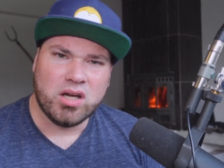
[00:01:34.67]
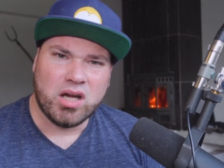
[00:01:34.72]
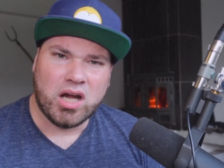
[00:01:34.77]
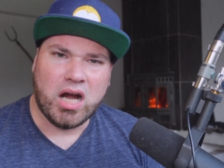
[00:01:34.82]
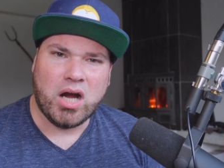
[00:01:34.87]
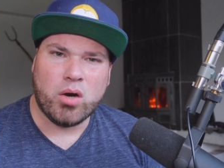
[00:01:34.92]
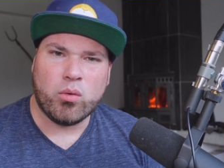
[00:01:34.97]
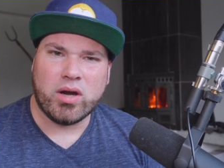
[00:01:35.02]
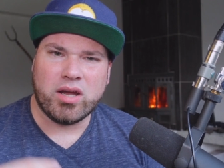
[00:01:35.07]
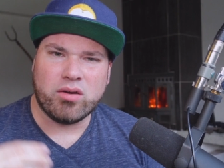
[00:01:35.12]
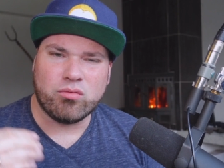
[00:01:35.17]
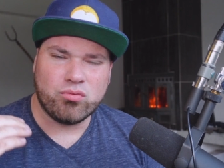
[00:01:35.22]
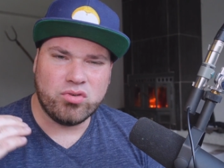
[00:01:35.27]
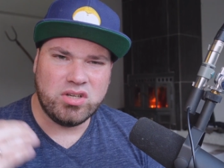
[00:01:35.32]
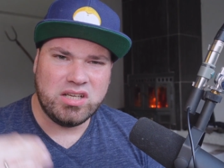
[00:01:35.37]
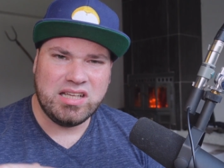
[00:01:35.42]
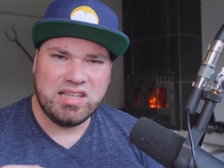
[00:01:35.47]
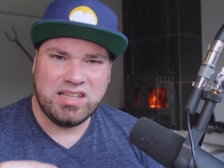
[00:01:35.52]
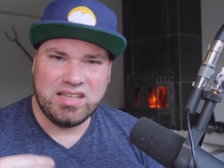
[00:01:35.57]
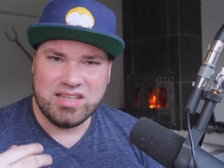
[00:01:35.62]
how I
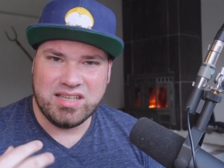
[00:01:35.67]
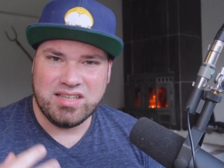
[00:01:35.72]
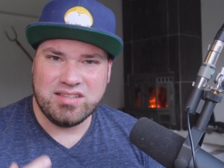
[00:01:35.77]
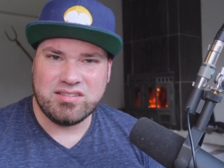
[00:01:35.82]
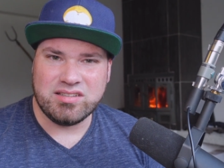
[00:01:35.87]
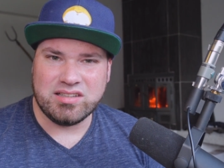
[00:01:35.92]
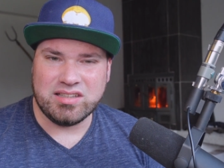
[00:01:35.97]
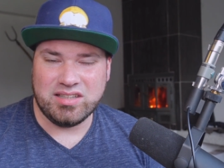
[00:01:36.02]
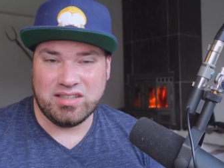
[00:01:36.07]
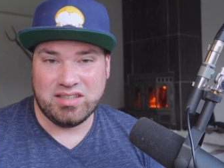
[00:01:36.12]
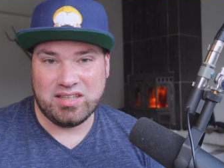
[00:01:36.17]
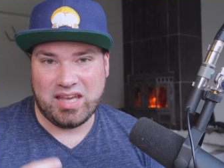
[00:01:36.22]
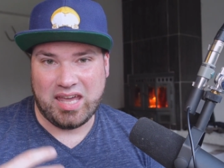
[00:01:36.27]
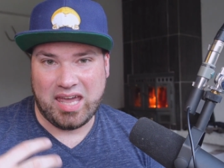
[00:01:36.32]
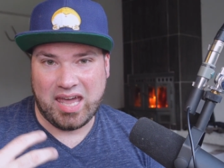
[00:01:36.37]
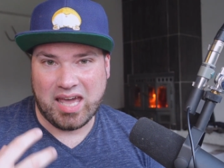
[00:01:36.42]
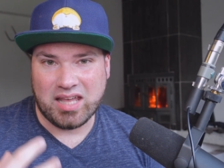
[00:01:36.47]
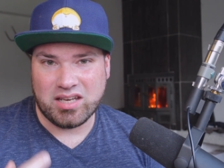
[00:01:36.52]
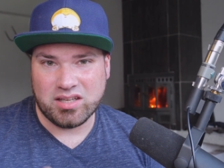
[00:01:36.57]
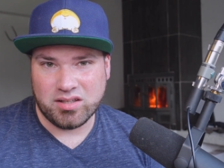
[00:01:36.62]
really easily
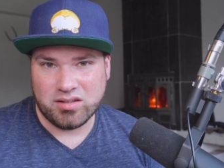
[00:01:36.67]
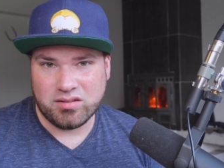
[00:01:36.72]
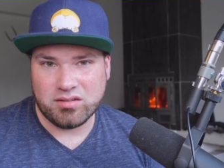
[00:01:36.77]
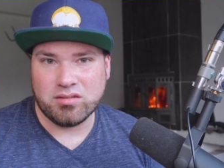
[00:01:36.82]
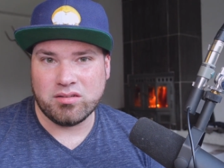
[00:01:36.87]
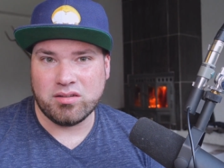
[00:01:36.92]
added